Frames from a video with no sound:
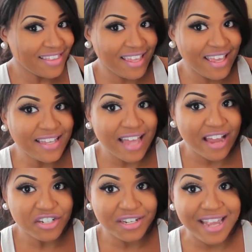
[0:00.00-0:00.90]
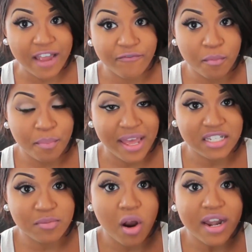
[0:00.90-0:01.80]
These actually came from
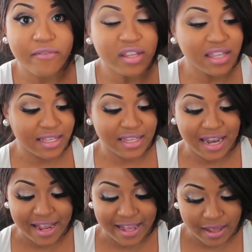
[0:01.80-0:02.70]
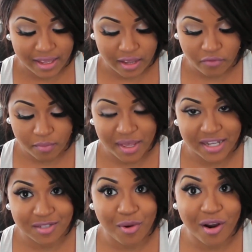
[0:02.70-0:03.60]
PetSmart. Everything that I got came from
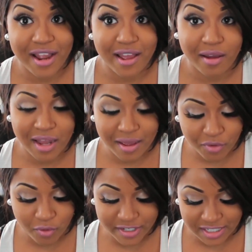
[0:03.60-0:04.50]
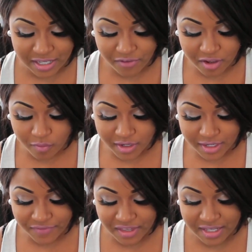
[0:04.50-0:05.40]
PetSmart, and I'm going to give him
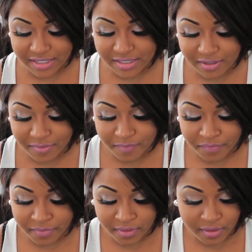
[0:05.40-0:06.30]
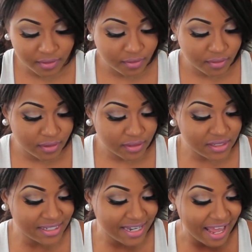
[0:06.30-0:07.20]
one of these.
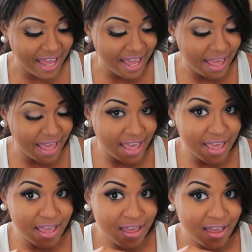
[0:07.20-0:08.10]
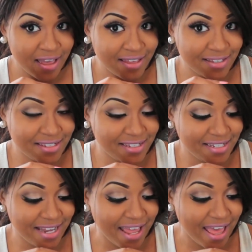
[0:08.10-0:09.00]
Stay,
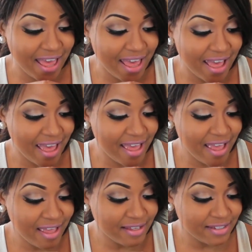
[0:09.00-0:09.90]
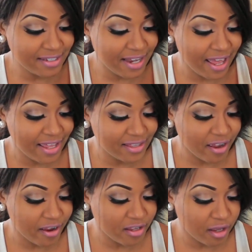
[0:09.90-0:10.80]
stay,
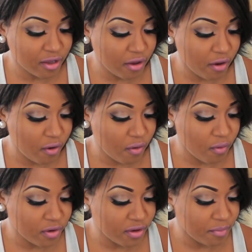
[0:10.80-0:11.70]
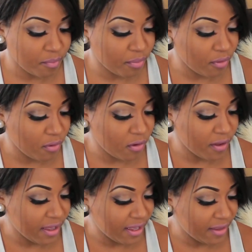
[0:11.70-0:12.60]
there you go. Good
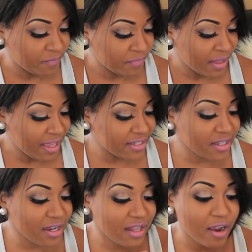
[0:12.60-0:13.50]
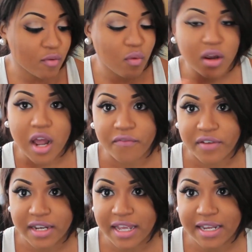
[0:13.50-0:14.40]
boy. He's gonna like run
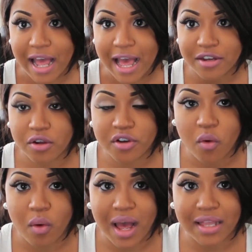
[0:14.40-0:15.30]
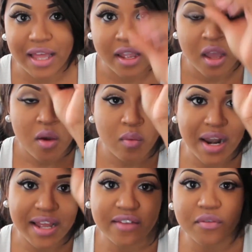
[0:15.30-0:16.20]
off and eat it. I don't know why. Like
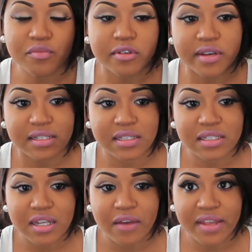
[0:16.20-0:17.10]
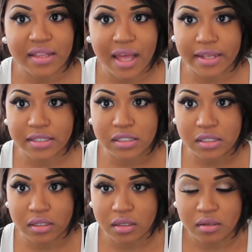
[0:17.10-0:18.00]
when I give him treats and stuff, he likes
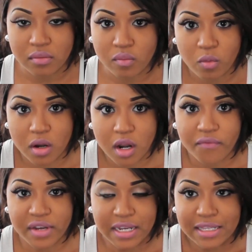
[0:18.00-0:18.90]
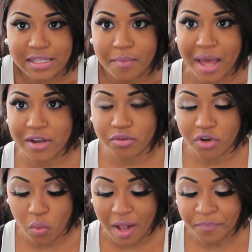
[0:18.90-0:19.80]
to run off and eat them. I don't
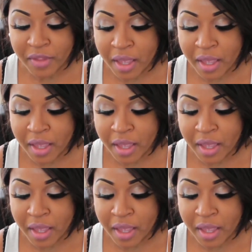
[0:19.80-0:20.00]
know why.